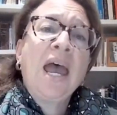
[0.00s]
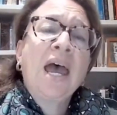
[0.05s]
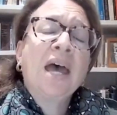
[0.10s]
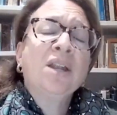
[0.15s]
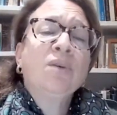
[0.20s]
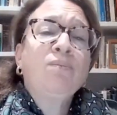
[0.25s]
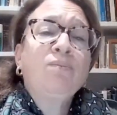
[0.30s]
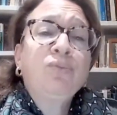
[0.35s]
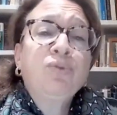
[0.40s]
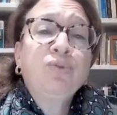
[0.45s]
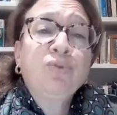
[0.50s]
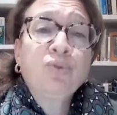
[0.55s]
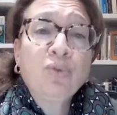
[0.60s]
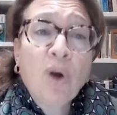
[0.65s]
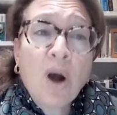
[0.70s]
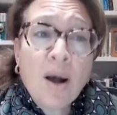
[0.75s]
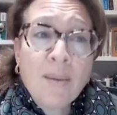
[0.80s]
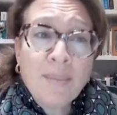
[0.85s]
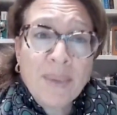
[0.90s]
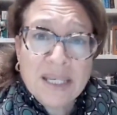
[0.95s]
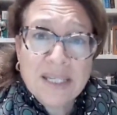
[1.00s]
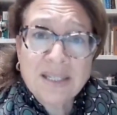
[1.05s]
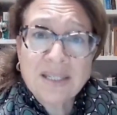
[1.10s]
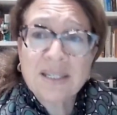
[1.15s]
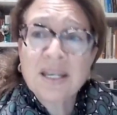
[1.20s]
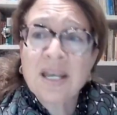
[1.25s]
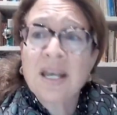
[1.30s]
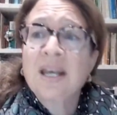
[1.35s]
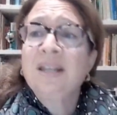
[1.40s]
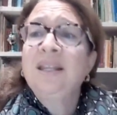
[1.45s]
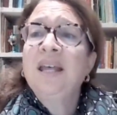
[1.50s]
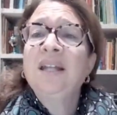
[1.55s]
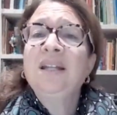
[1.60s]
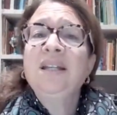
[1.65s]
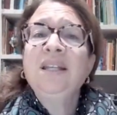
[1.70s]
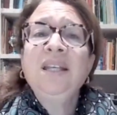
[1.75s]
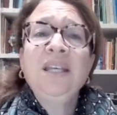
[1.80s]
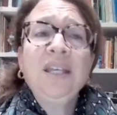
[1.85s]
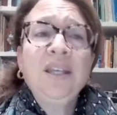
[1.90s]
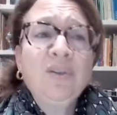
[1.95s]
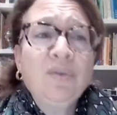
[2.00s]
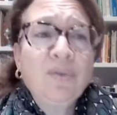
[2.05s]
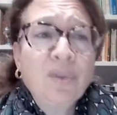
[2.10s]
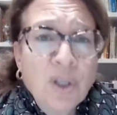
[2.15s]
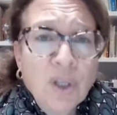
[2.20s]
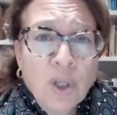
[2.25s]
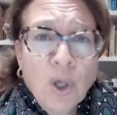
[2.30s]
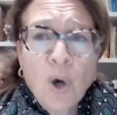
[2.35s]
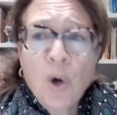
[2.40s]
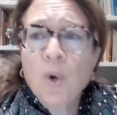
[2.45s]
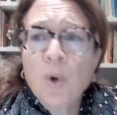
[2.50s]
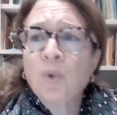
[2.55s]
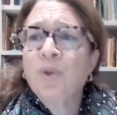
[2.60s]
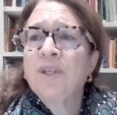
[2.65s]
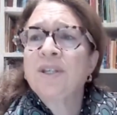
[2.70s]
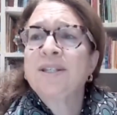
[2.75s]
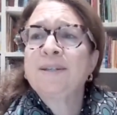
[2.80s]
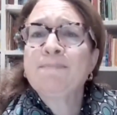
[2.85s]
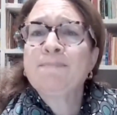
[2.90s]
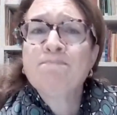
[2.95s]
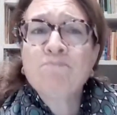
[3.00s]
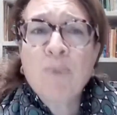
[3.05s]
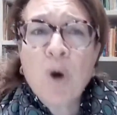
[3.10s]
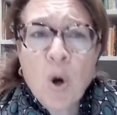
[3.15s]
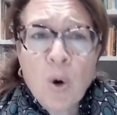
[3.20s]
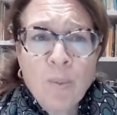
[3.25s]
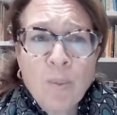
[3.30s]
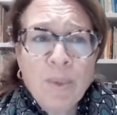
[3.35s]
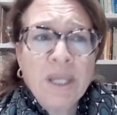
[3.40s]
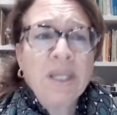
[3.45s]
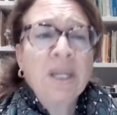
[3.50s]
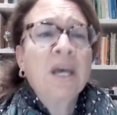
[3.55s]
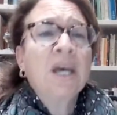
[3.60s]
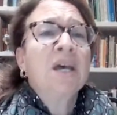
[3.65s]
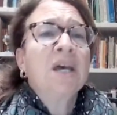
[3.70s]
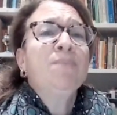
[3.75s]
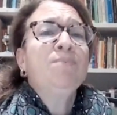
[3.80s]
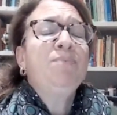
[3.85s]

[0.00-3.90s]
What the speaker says: And a promise that even though this moment